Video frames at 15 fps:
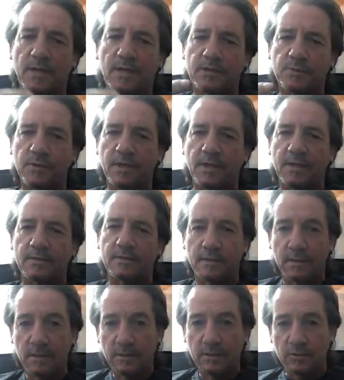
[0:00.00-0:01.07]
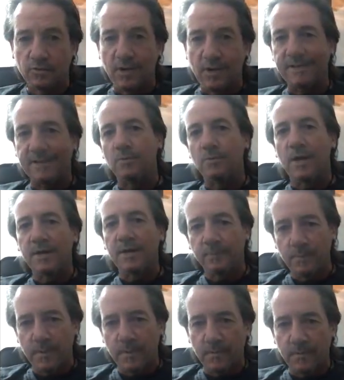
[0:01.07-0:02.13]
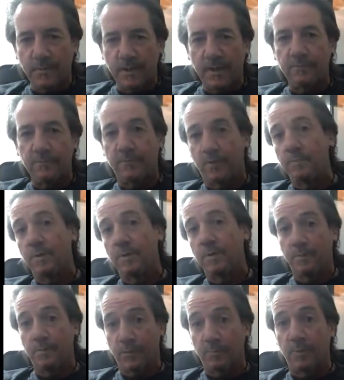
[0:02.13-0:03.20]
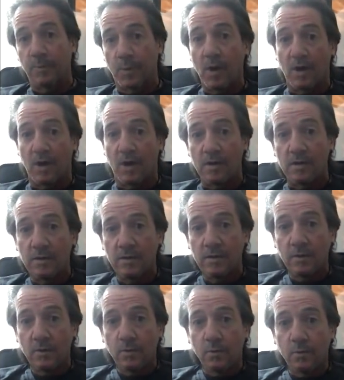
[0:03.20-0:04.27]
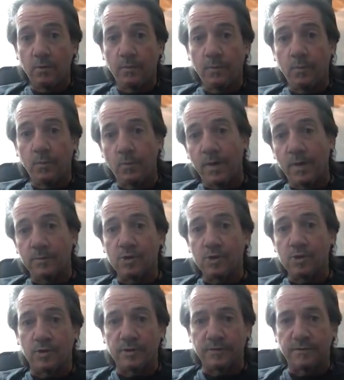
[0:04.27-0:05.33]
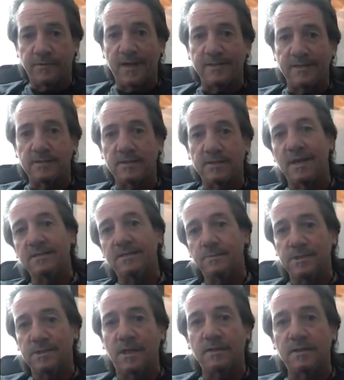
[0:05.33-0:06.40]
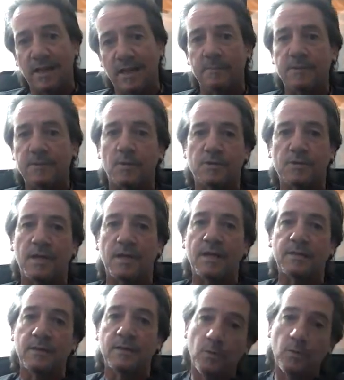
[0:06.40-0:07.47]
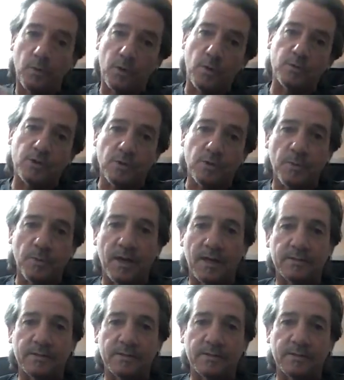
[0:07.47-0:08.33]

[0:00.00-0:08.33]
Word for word: getting dragged away from the bar. When I was talking to fans, the lads would be saying, the cab's outside, we're going somewhere else.